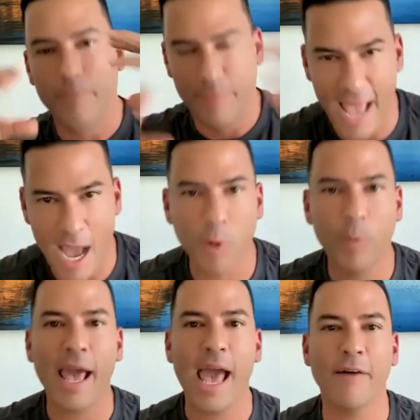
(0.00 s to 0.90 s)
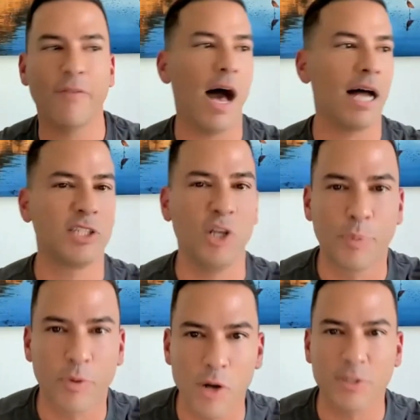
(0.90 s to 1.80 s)
Now, what do we have?
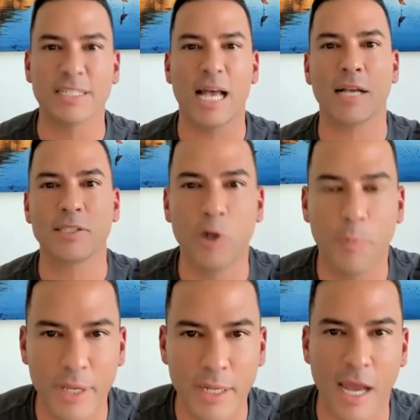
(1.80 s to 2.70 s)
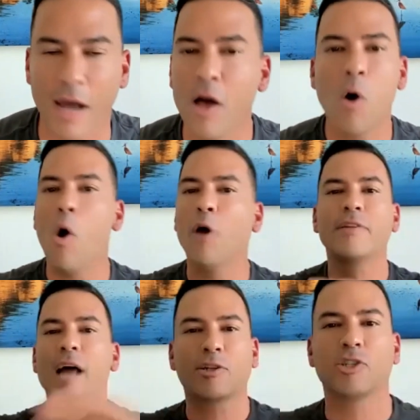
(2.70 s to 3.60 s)
Osteoporosis, osteopenia. All the
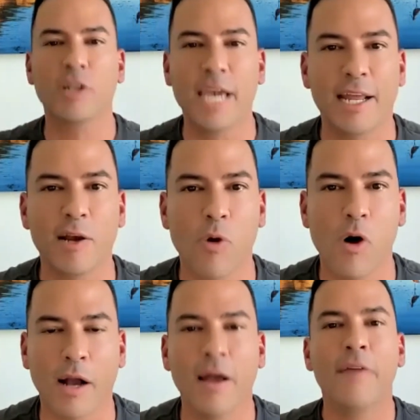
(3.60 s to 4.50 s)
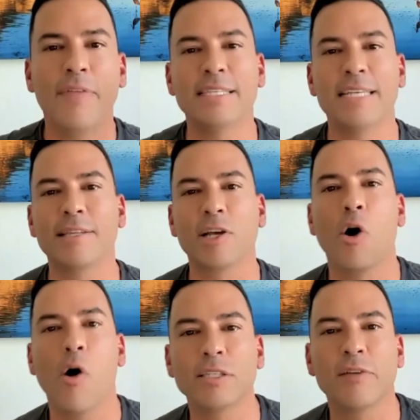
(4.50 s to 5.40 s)
doctors are getting it wrong. They say that the
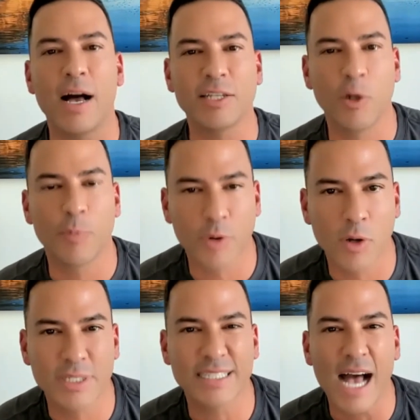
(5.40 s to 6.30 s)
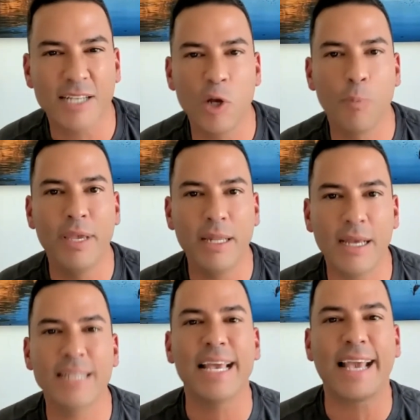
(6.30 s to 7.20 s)
cause of osteoporosis,
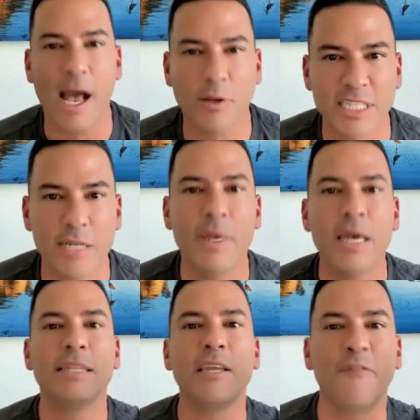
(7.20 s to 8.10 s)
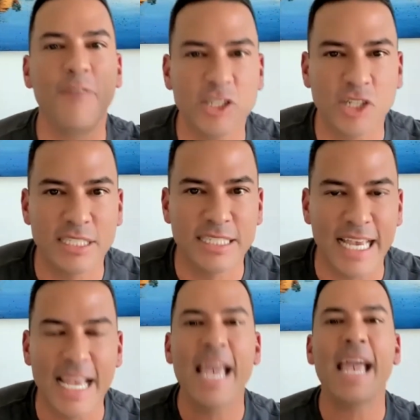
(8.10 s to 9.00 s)
osteopenia is a calcium
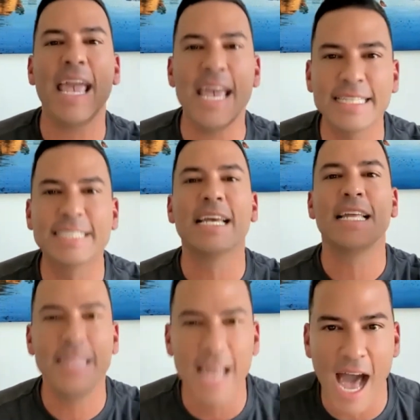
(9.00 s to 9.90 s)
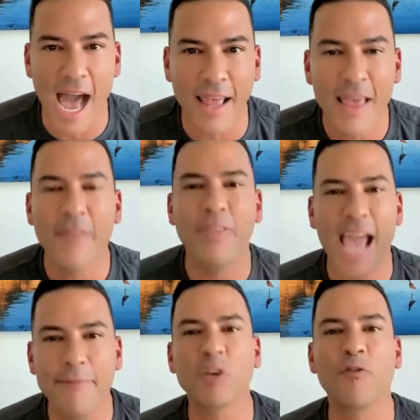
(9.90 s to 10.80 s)
deficiency. It's not. The
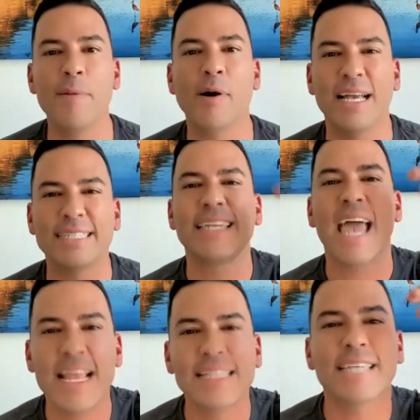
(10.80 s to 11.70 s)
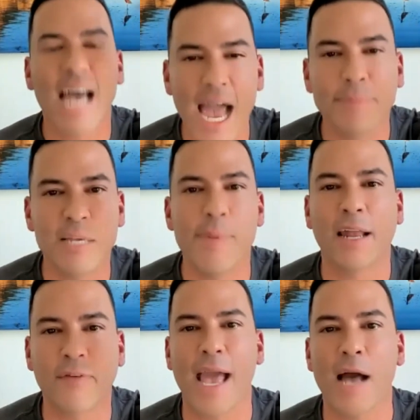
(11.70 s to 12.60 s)
average female has 10 times the
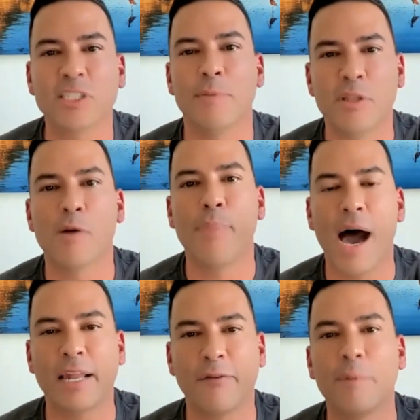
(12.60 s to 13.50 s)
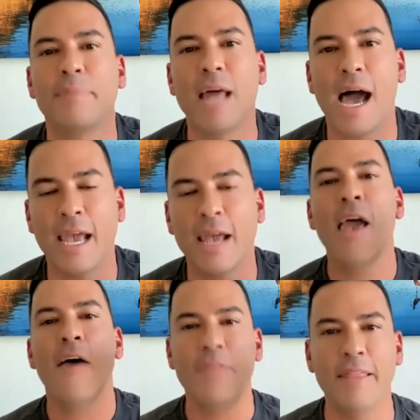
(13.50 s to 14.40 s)
amount of calcium in their body from diet
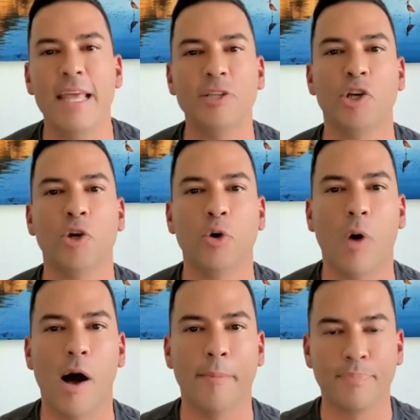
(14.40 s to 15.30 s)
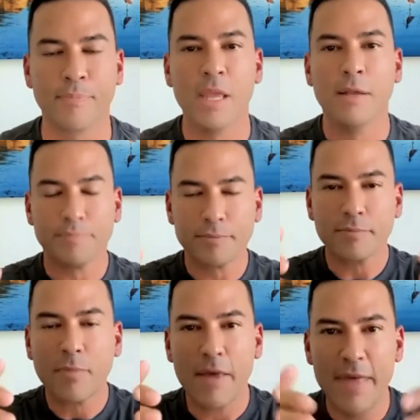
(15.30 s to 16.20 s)
than they do,
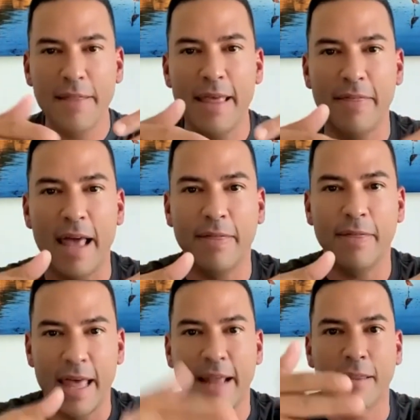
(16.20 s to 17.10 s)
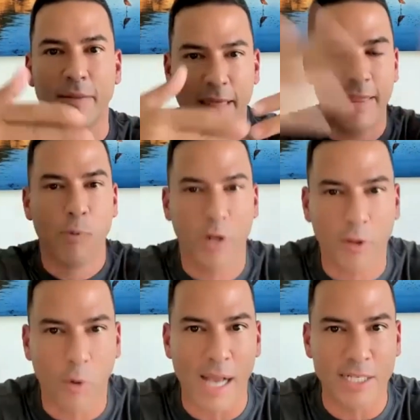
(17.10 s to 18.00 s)
than they would
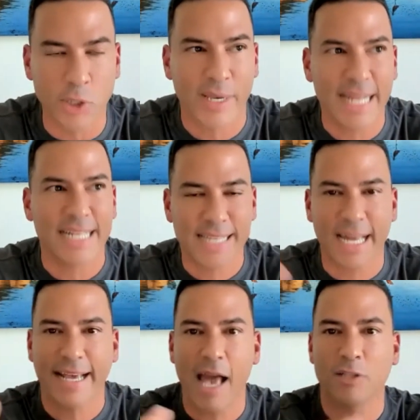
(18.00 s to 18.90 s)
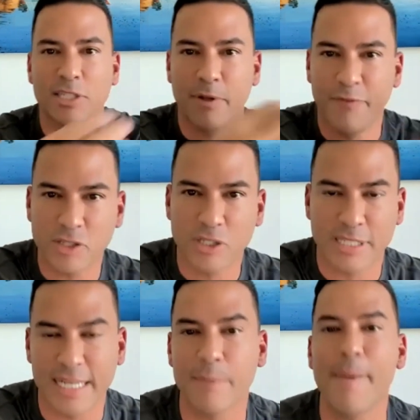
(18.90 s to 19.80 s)
otherwise. So again, it's not a calcium
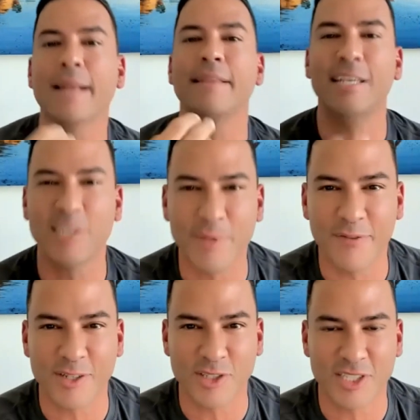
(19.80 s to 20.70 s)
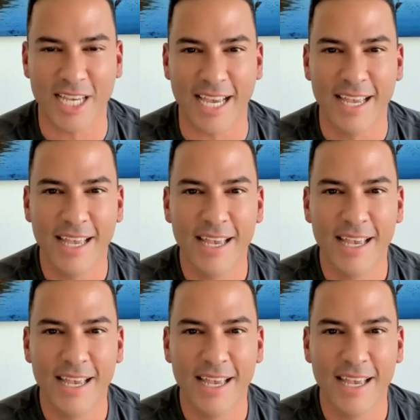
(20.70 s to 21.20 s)
deficiency, it's a magnesium deficiency.